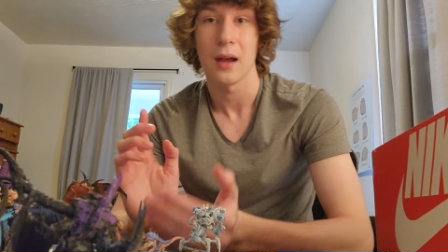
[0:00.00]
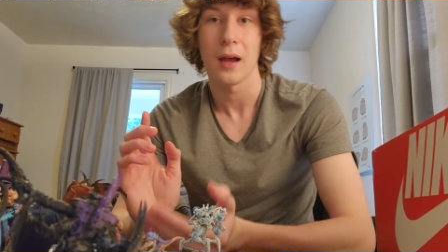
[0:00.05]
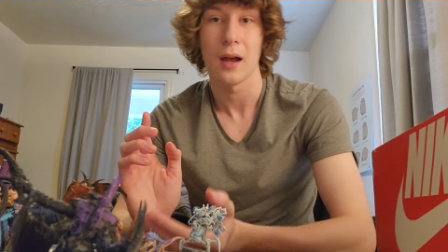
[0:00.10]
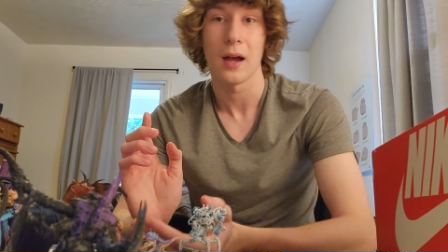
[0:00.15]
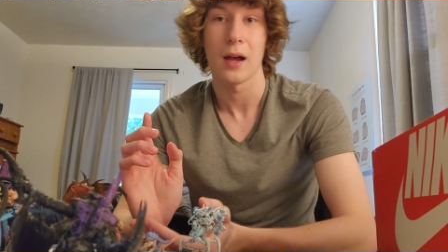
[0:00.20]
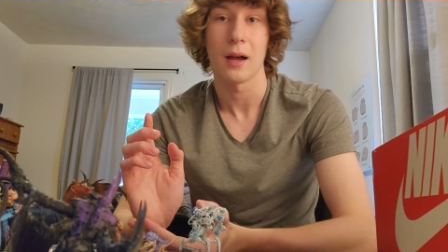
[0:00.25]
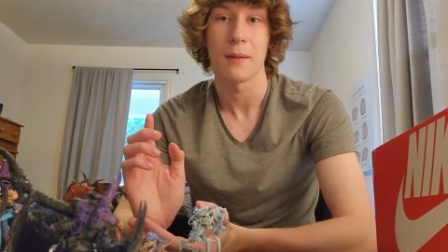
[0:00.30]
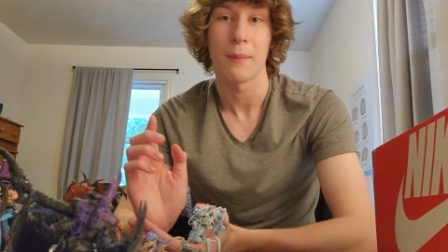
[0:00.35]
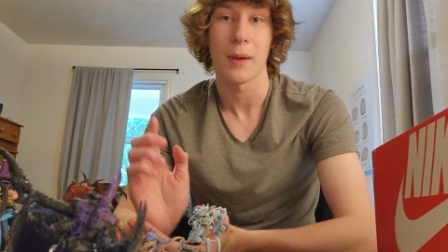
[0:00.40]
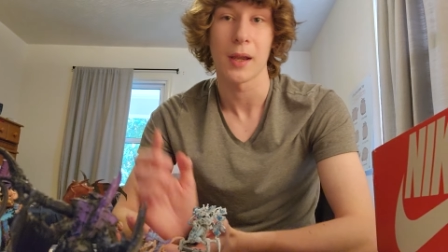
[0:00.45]

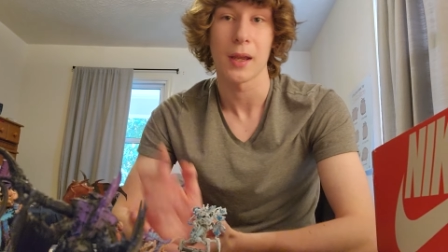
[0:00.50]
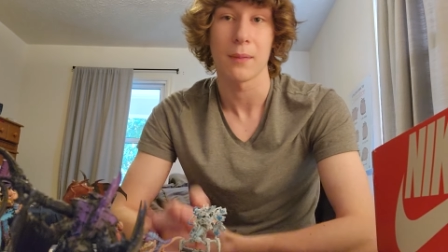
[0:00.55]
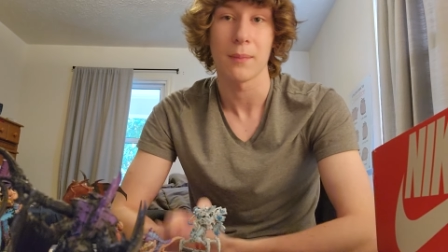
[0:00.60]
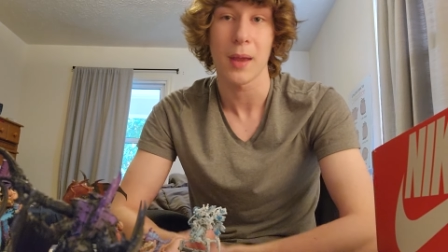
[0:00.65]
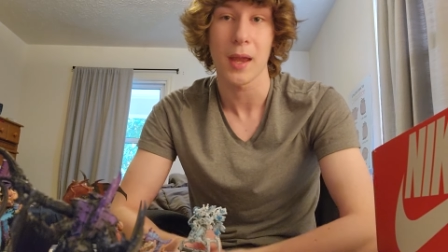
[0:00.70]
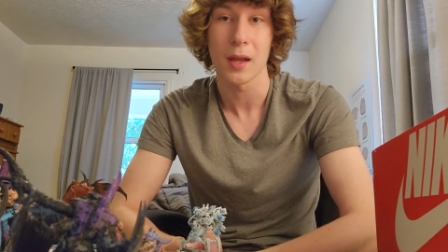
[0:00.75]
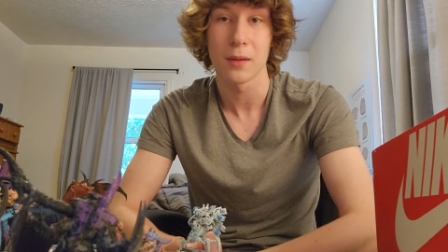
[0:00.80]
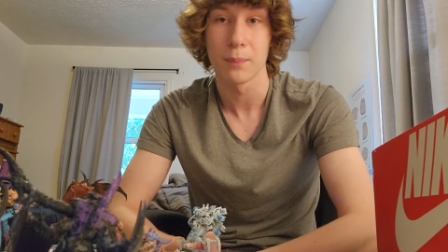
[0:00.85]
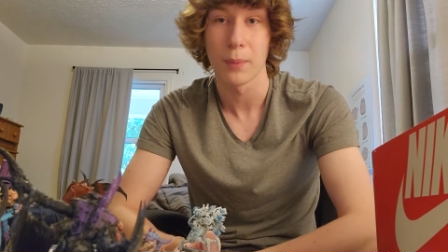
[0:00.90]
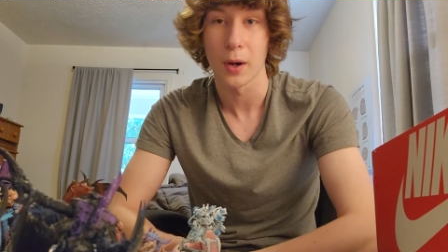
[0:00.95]
my
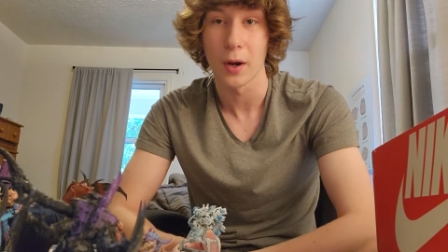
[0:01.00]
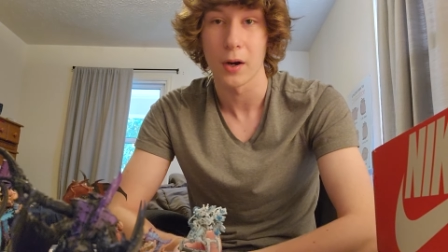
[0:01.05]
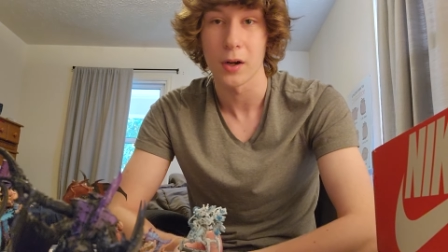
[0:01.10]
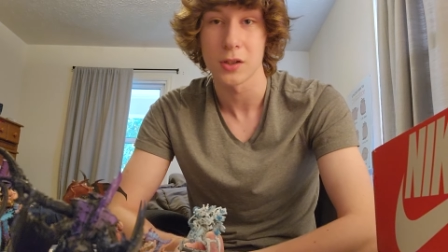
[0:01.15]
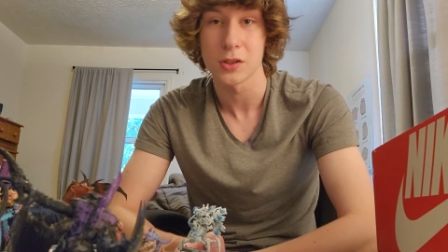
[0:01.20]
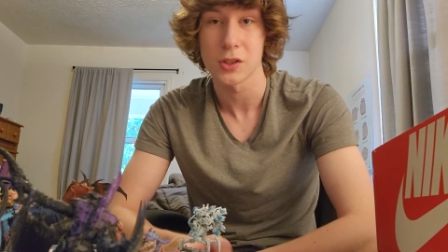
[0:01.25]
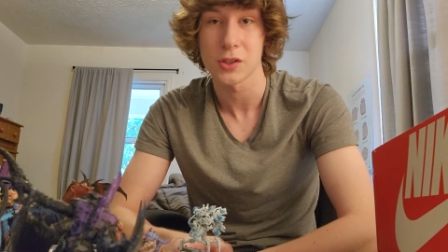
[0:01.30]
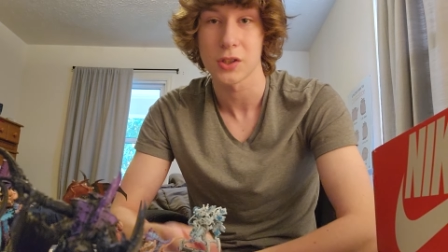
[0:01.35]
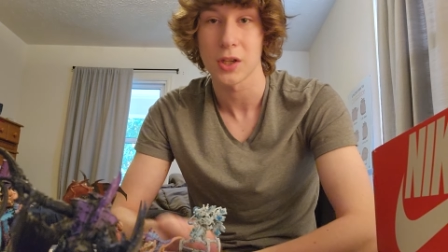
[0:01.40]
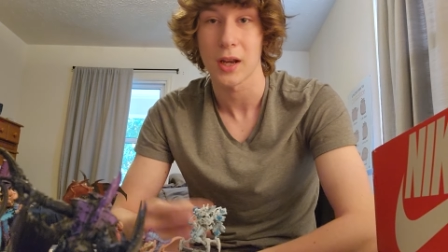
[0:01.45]
command
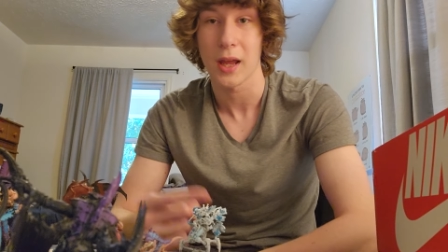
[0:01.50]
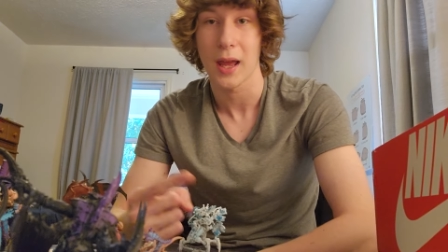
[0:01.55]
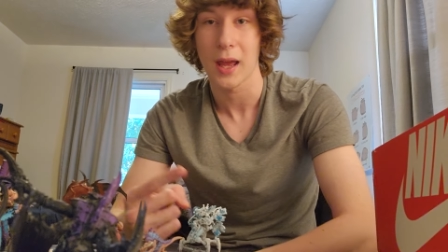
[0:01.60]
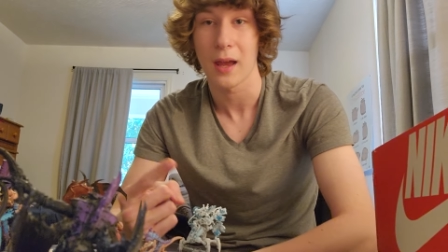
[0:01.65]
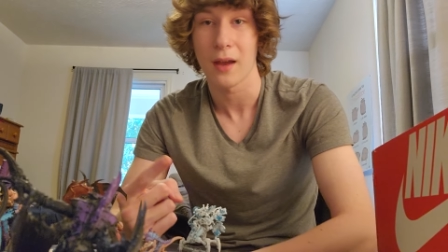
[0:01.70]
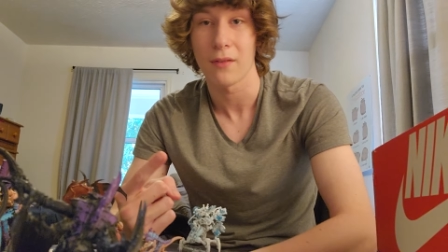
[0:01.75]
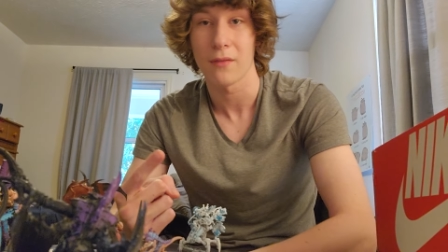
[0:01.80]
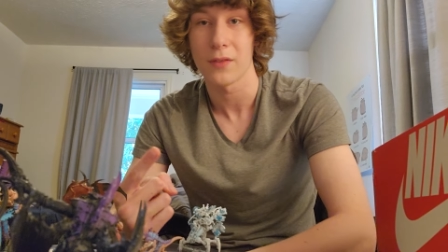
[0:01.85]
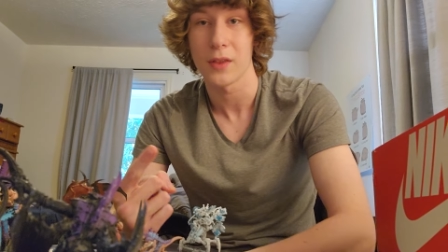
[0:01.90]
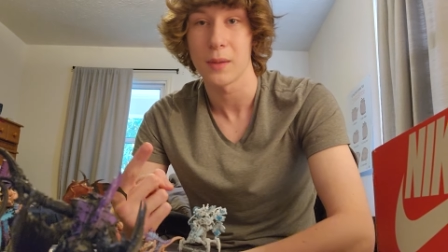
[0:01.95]
barge is going to
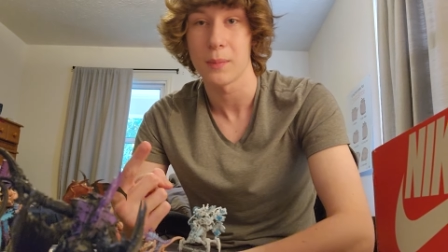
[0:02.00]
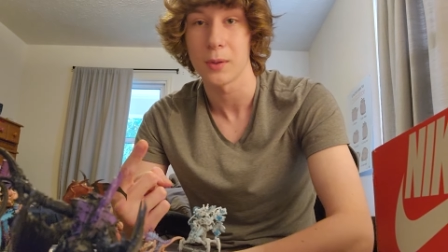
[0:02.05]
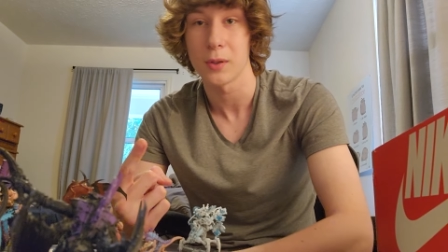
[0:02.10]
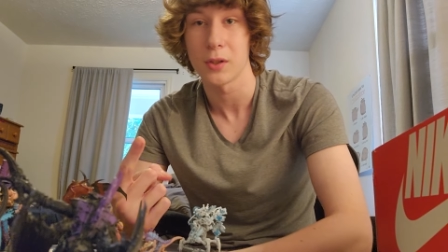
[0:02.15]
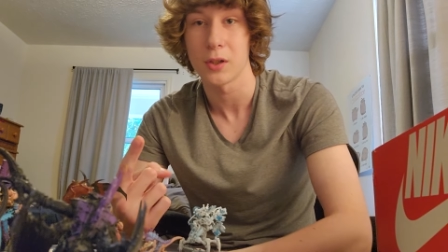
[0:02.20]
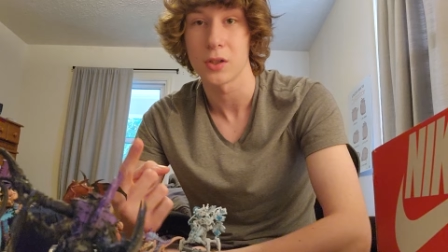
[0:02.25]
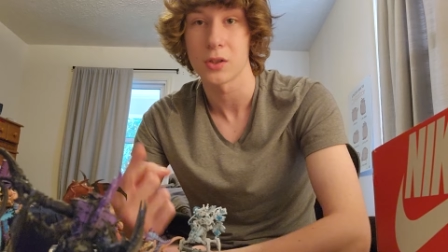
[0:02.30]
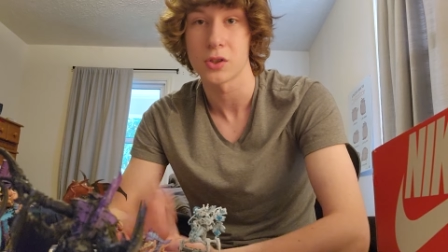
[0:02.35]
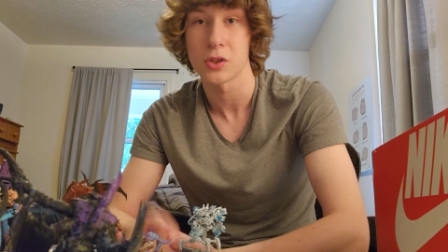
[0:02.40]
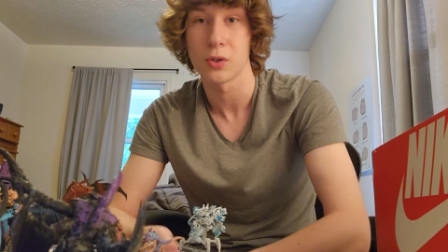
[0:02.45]
have the
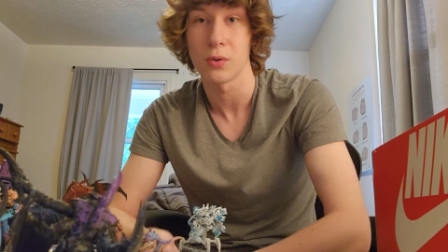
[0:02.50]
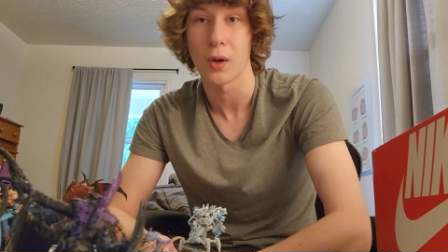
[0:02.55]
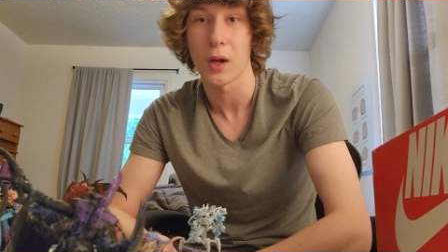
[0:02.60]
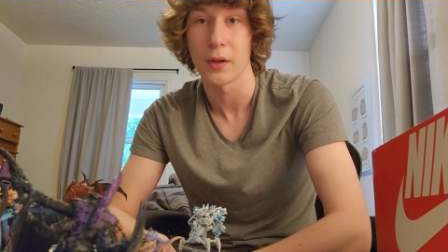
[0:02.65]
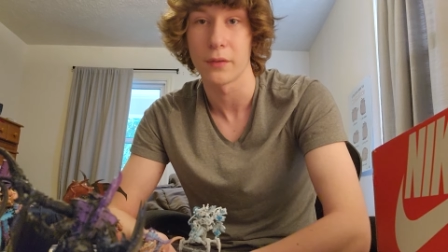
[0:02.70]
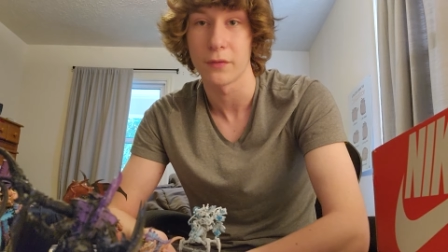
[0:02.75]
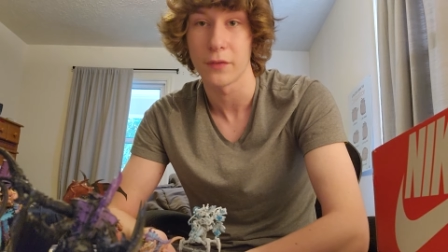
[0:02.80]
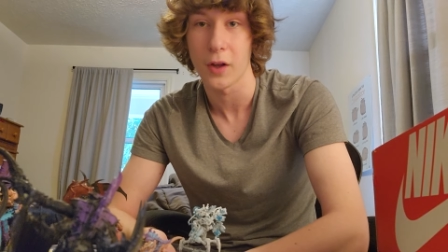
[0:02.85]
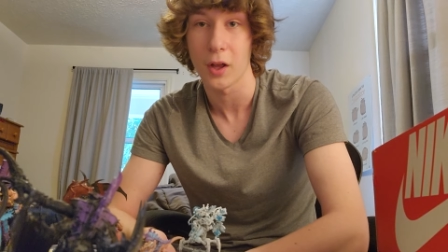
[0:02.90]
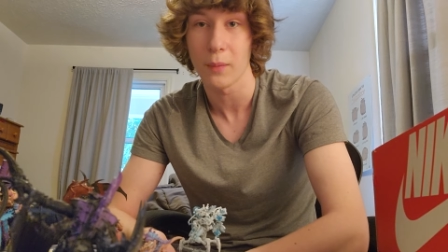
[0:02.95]
ability to shoot
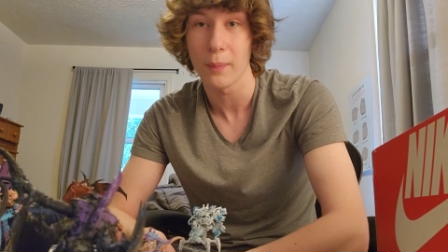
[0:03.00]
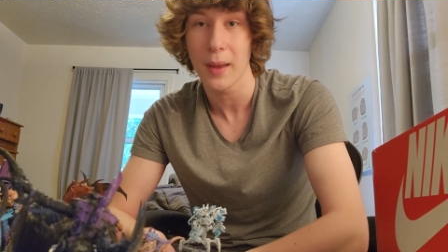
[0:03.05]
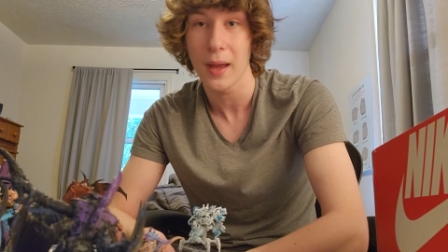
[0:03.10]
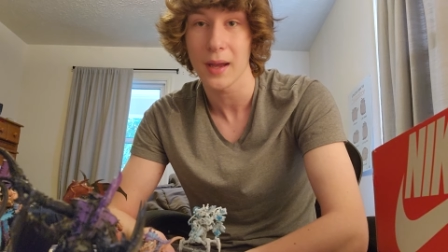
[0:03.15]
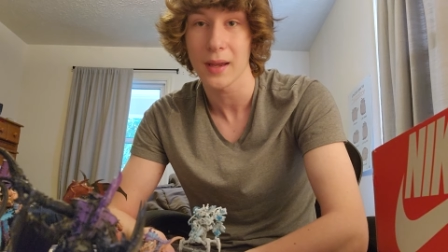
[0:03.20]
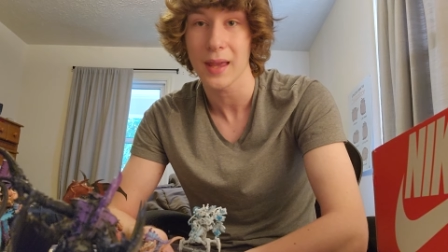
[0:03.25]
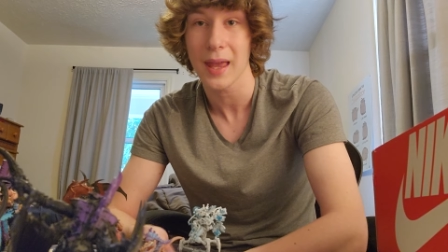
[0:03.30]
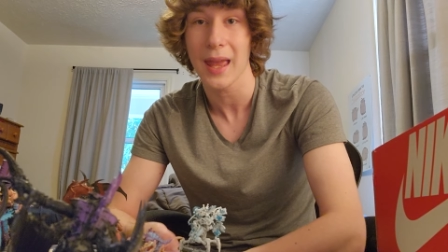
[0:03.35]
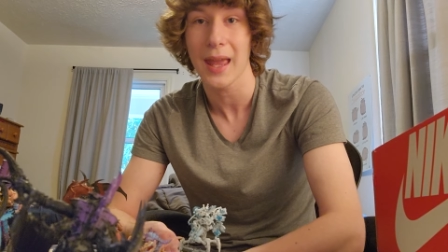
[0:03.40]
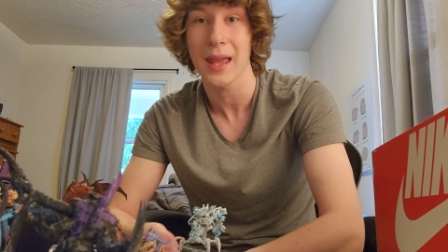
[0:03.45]
on fallback